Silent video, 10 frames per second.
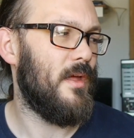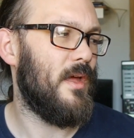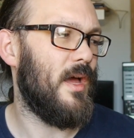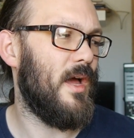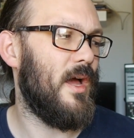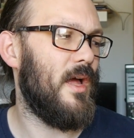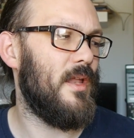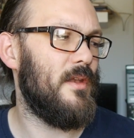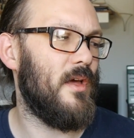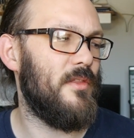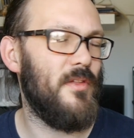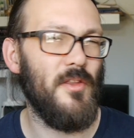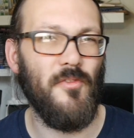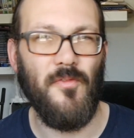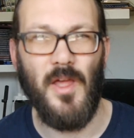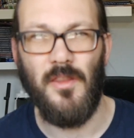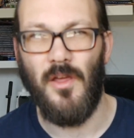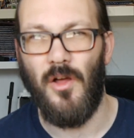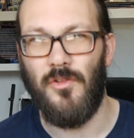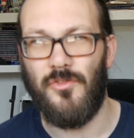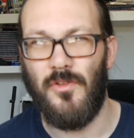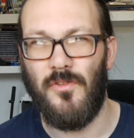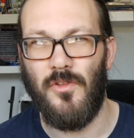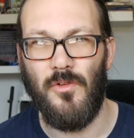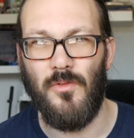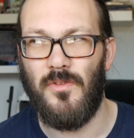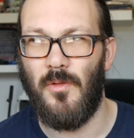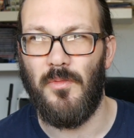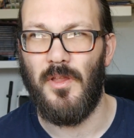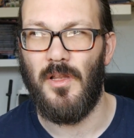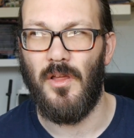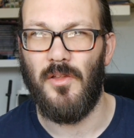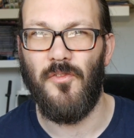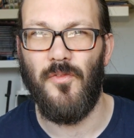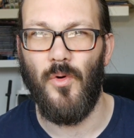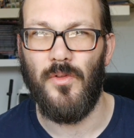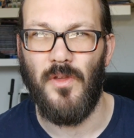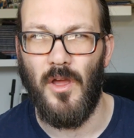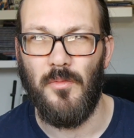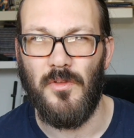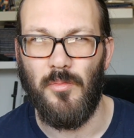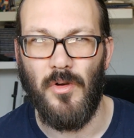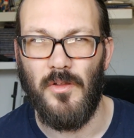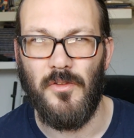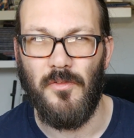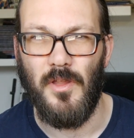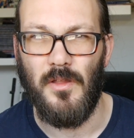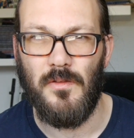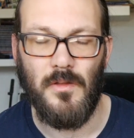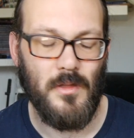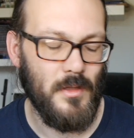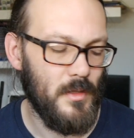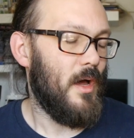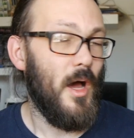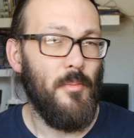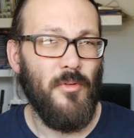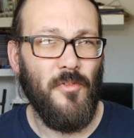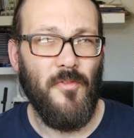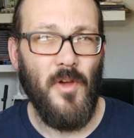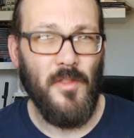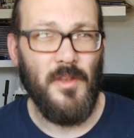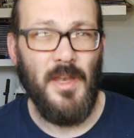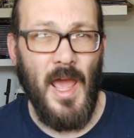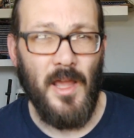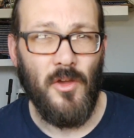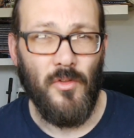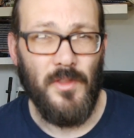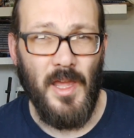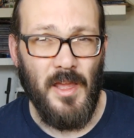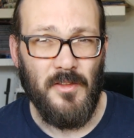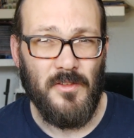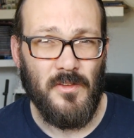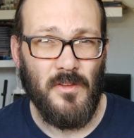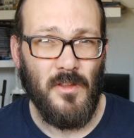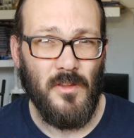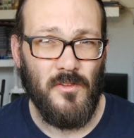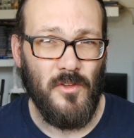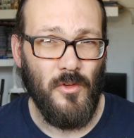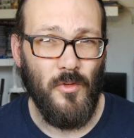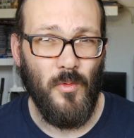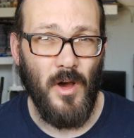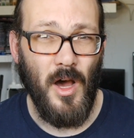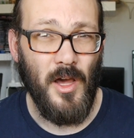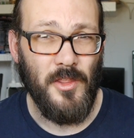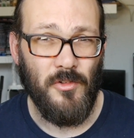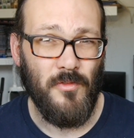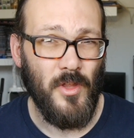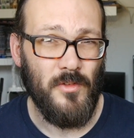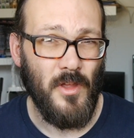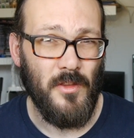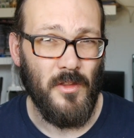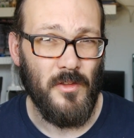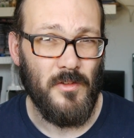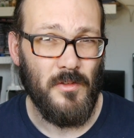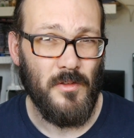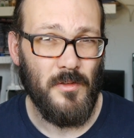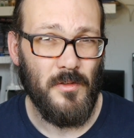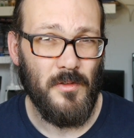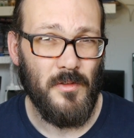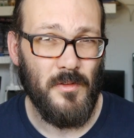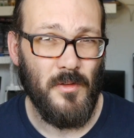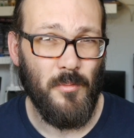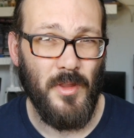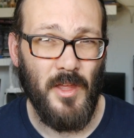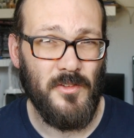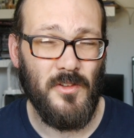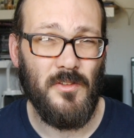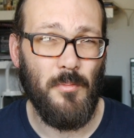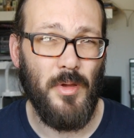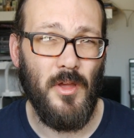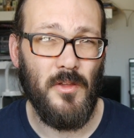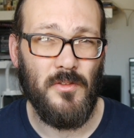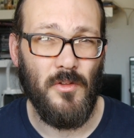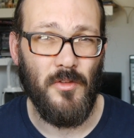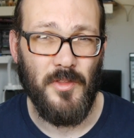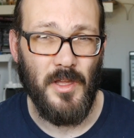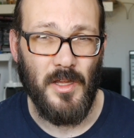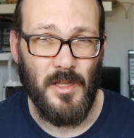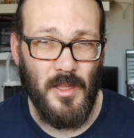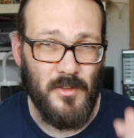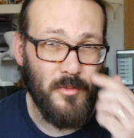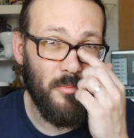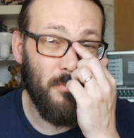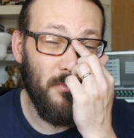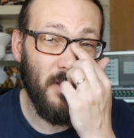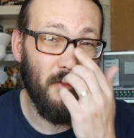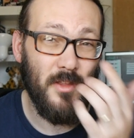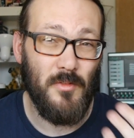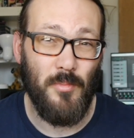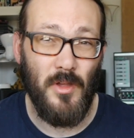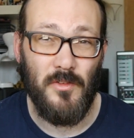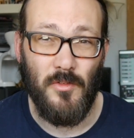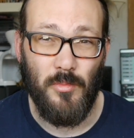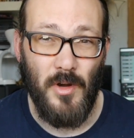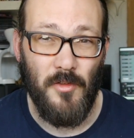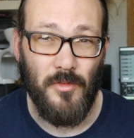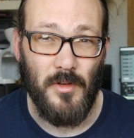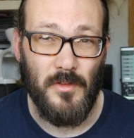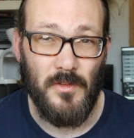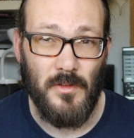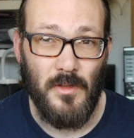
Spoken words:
And I think the Fender Ultra 2 is something like 4 times the price of this. I prefer the neck on this to either of those others. But that's just a personal thing. It's that's a personal preference.